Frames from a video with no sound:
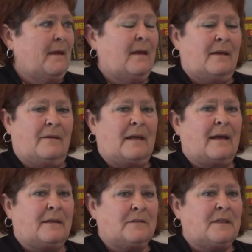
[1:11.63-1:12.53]
And
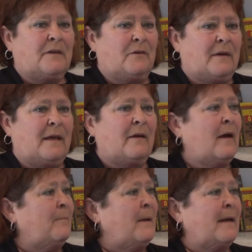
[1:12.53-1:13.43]
I can tell you
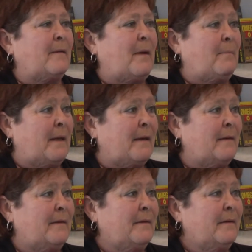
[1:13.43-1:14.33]
now, I'm back in my
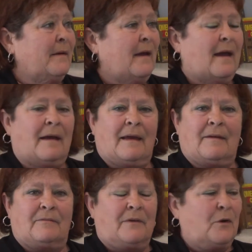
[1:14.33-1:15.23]
bed. I
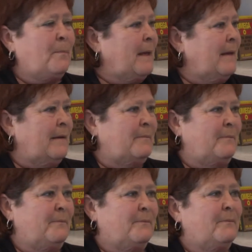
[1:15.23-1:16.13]
have no pain.
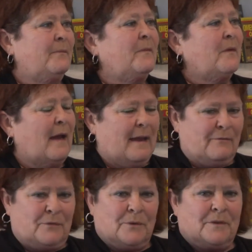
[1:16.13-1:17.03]
Really? I have
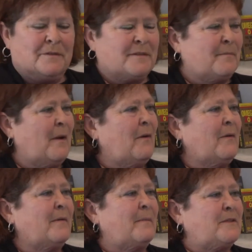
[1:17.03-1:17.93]
full use of my
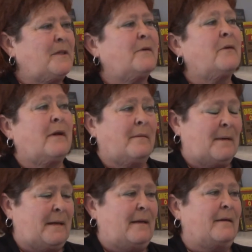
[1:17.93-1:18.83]
arm, my shoulder, and
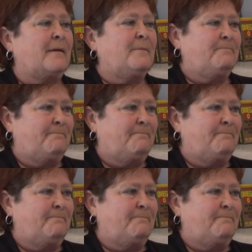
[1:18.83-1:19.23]
my neck.